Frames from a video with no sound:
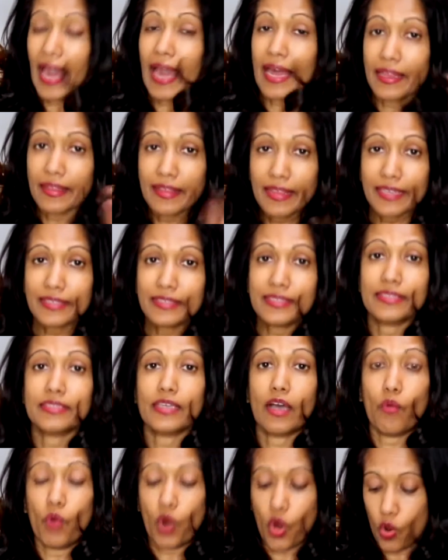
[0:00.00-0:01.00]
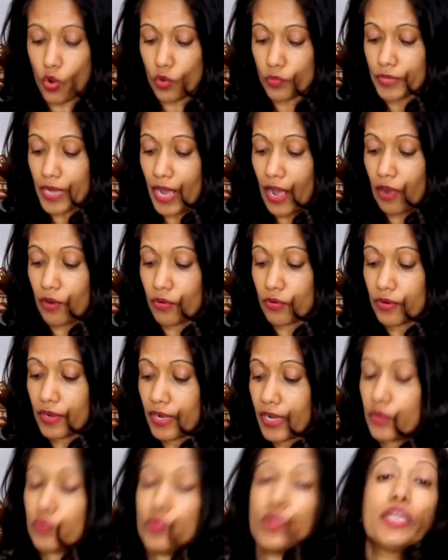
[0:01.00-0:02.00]
This is our home now,
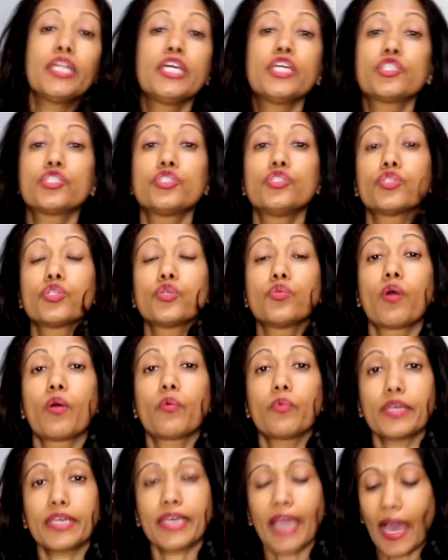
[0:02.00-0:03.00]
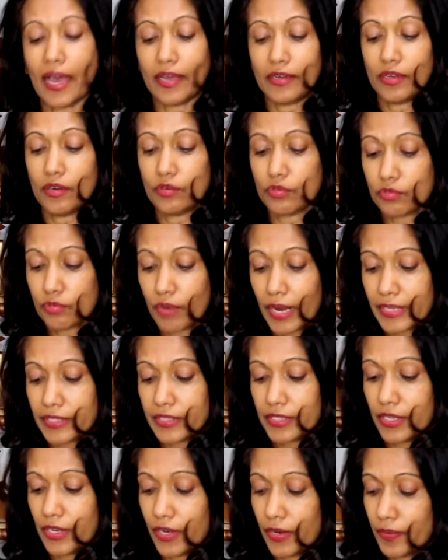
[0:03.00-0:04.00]
and we need to do what we can right
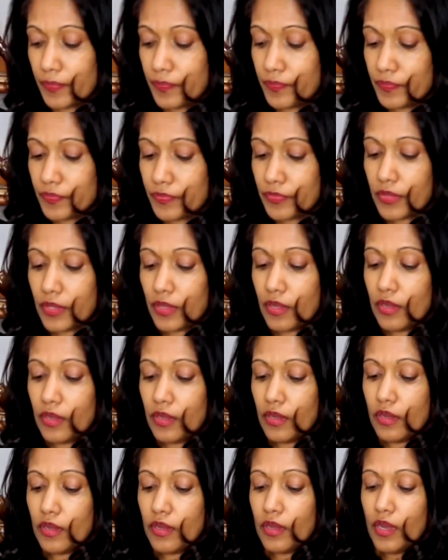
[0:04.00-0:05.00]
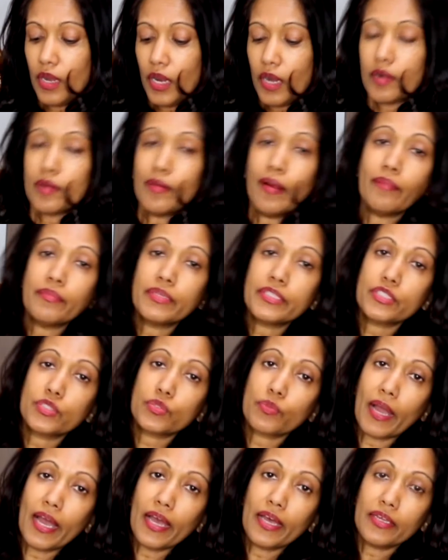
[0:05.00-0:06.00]
here. Remember
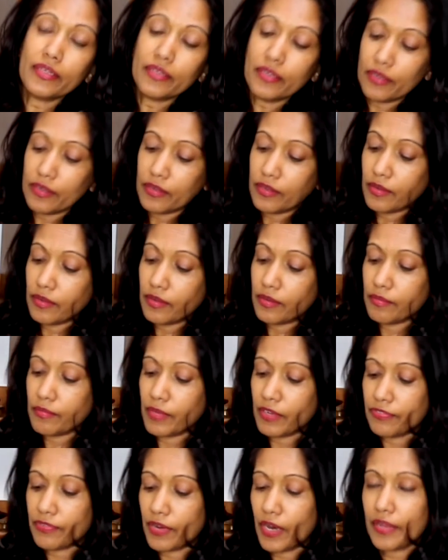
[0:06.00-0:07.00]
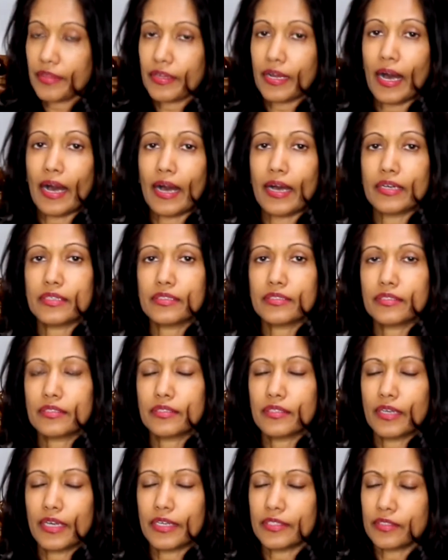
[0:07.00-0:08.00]
Sven? My father
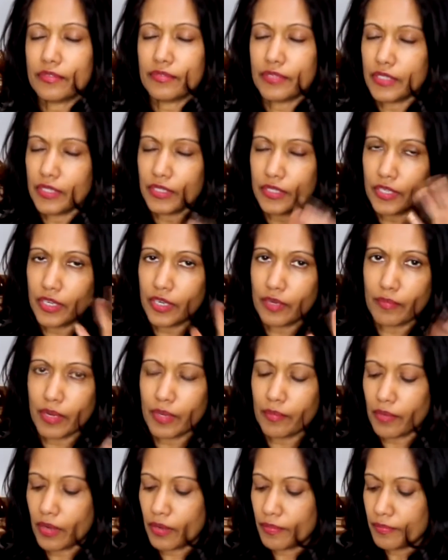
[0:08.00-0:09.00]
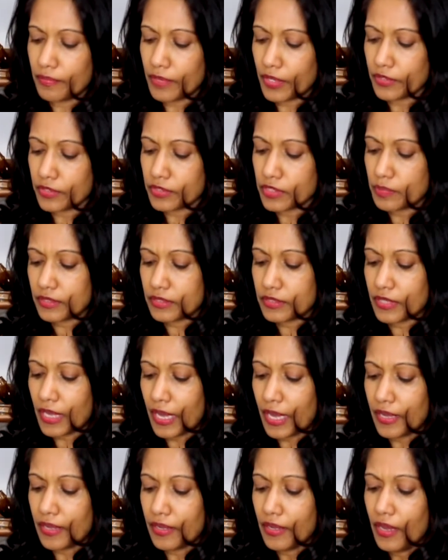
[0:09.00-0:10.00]
asked, as if he didn't hear my mother
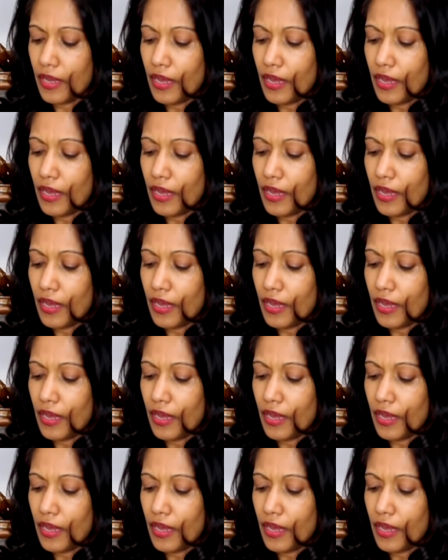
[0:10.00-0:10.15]
say.